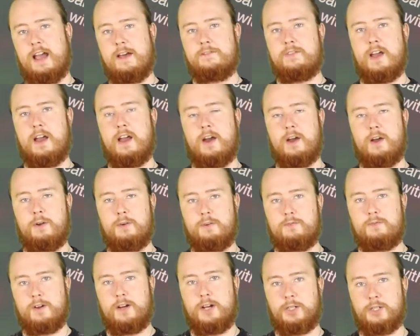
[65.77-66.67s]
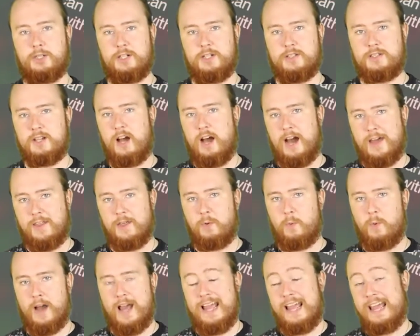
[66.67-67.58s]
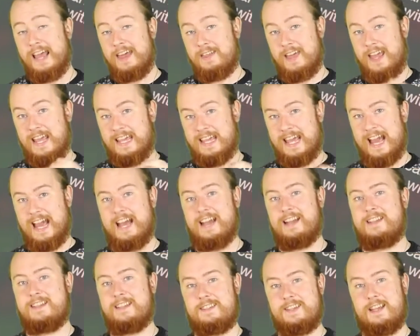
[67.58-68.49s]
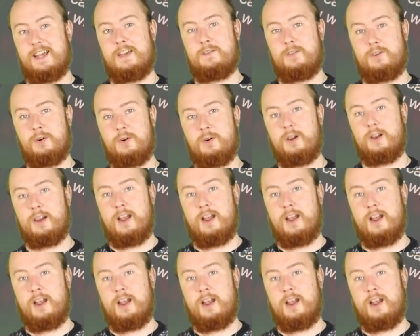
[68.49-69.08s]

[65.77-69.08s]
have their own versions. Either way, they can save your